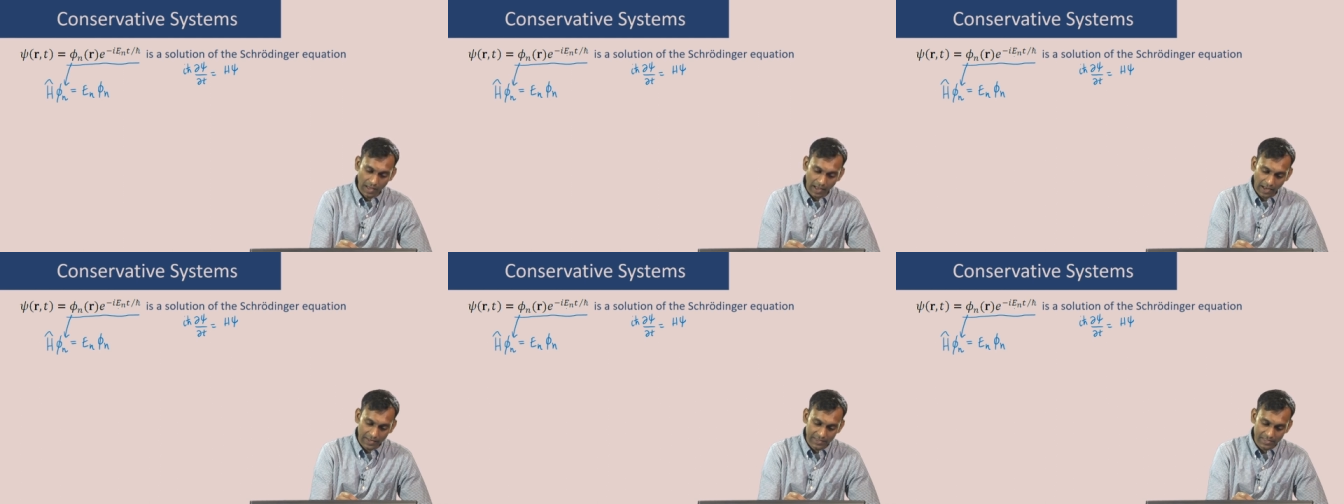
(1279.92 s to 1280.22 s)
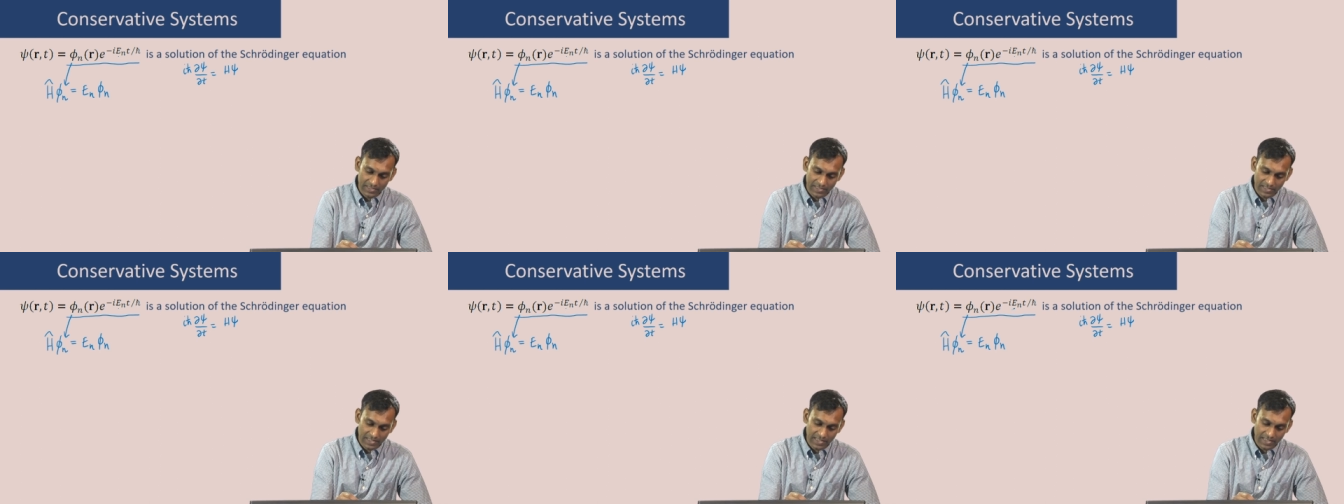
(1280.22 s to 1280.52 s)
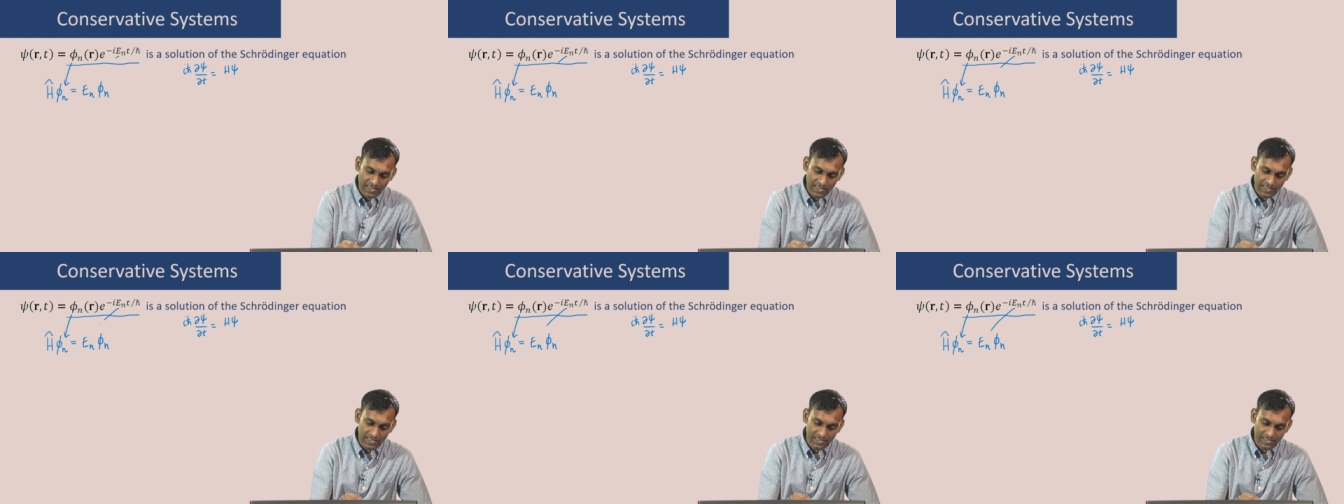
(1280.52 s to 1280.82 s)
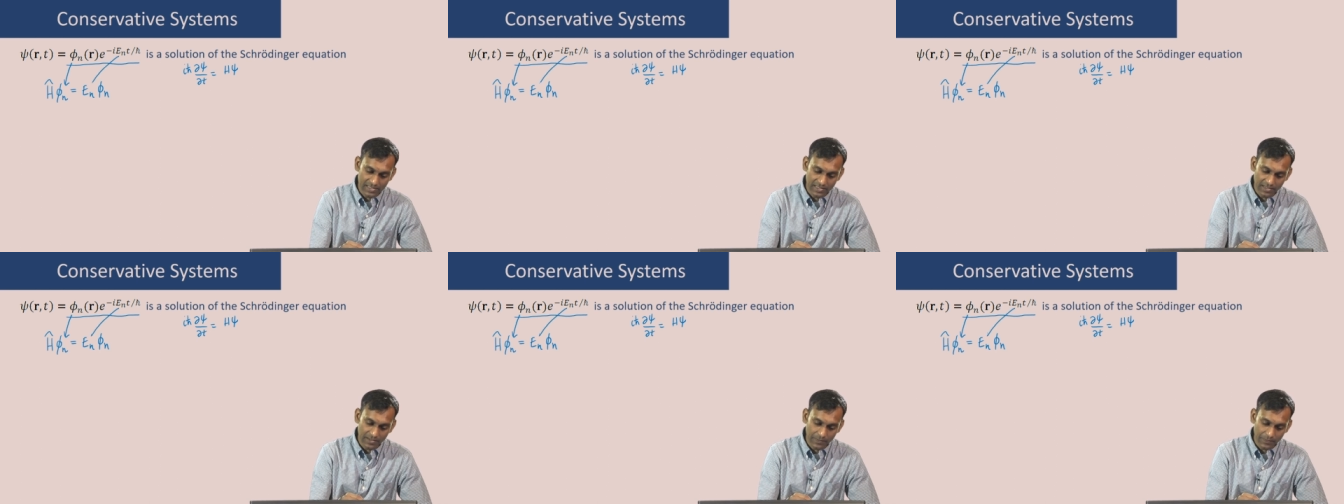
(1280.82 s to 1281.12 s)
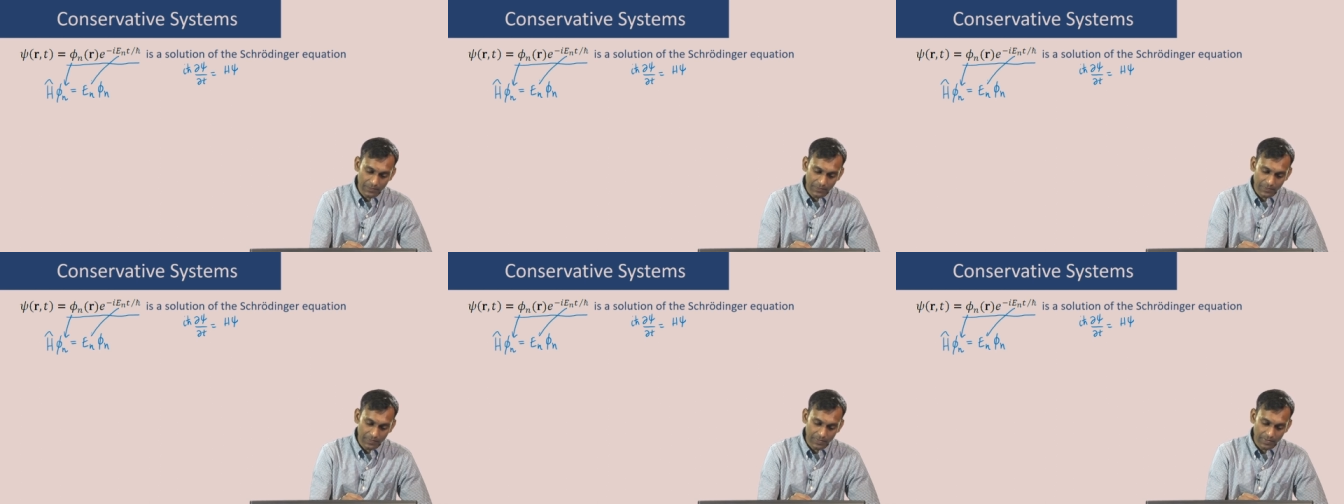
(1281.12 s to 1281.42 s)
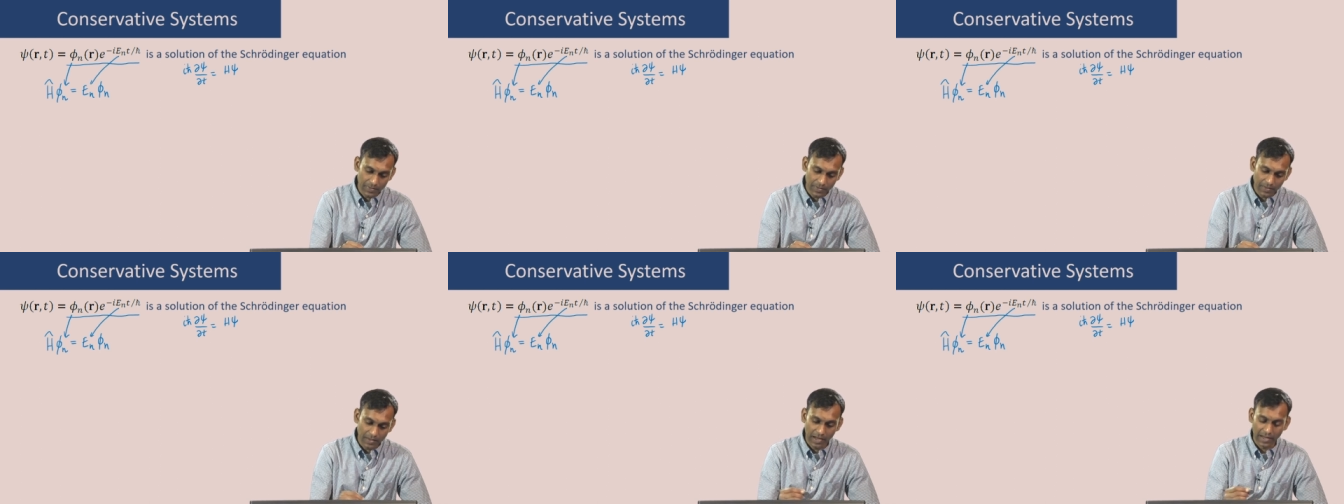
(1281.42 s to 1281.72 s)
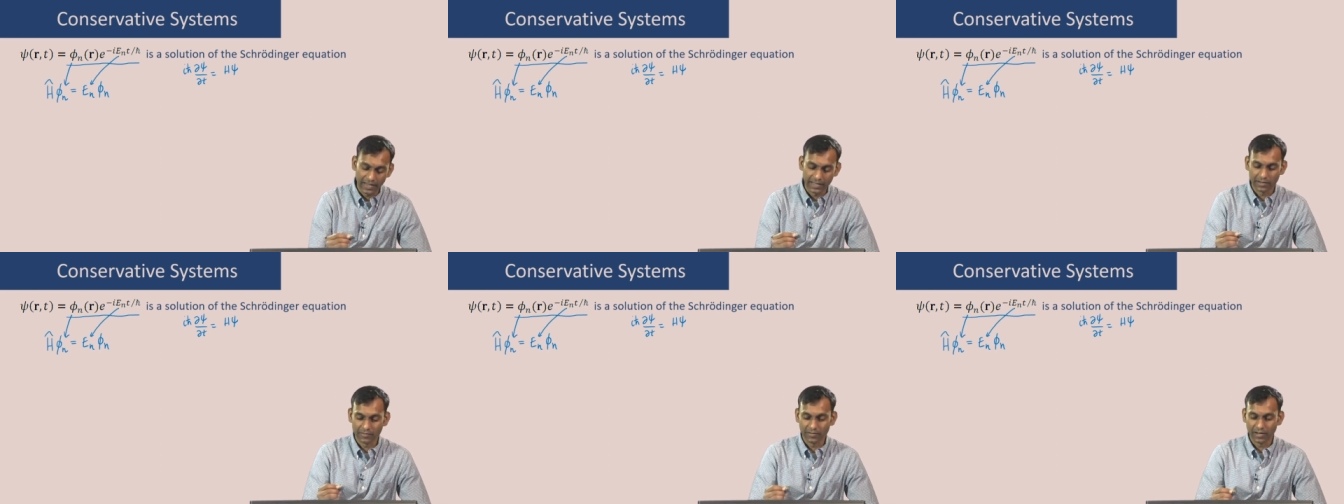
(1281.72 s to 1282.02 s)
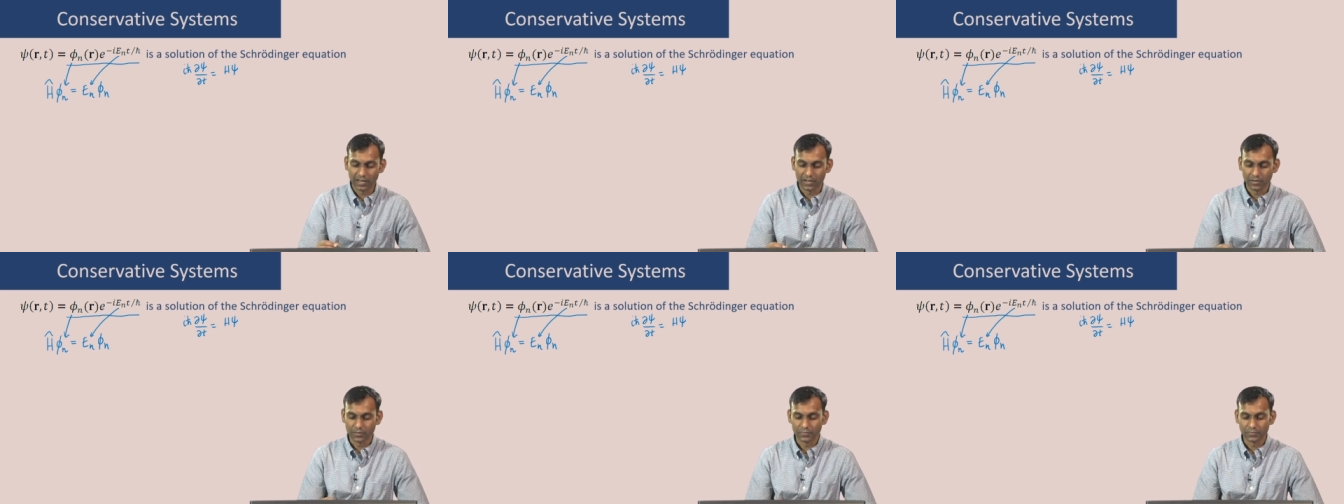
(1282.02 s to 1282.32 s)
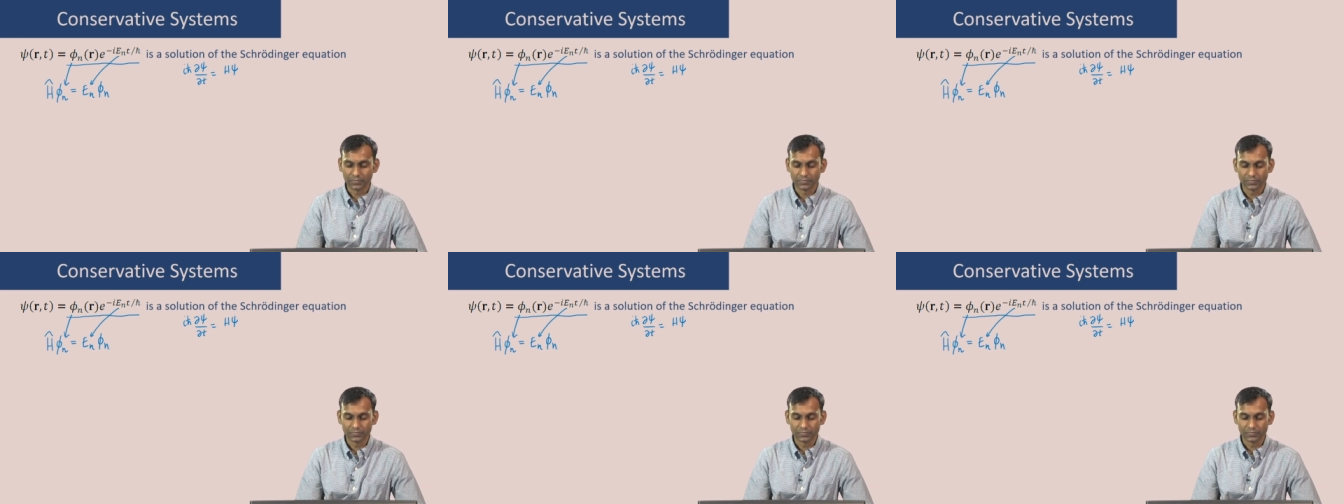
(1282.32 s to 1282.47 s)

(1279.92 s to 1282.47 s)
and this E is the eigenvalue.